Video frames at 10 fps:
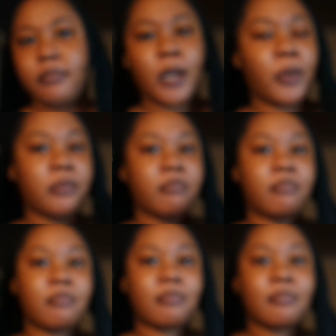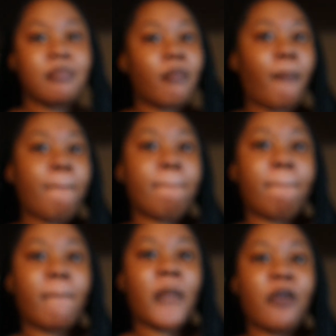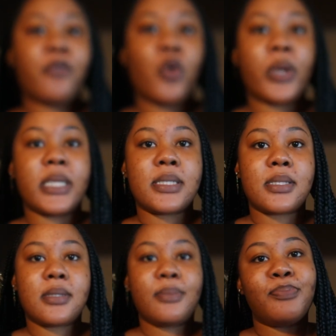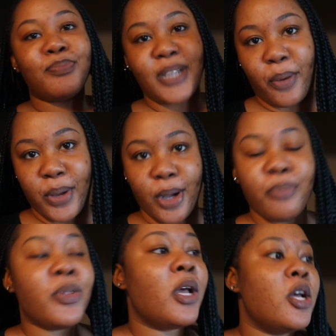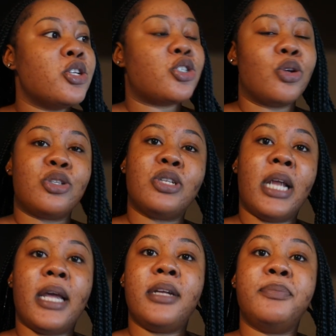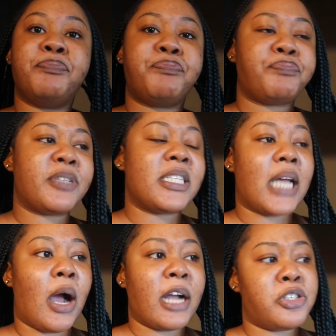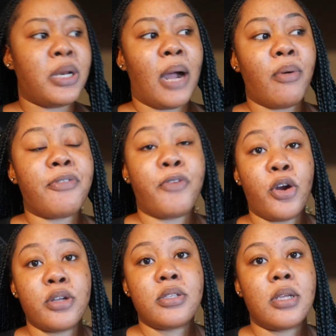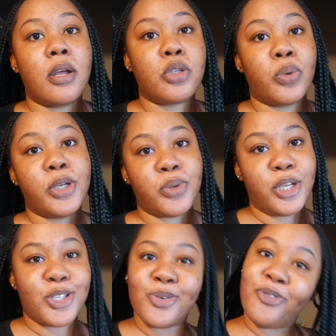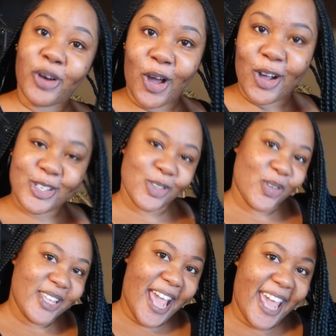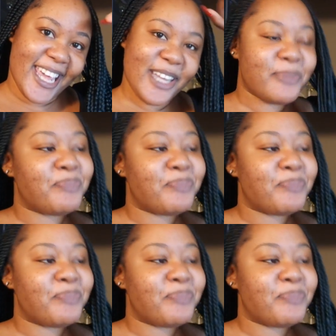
Come on. Focus. There we go. So today is actually our first 2022 vlog. So yay.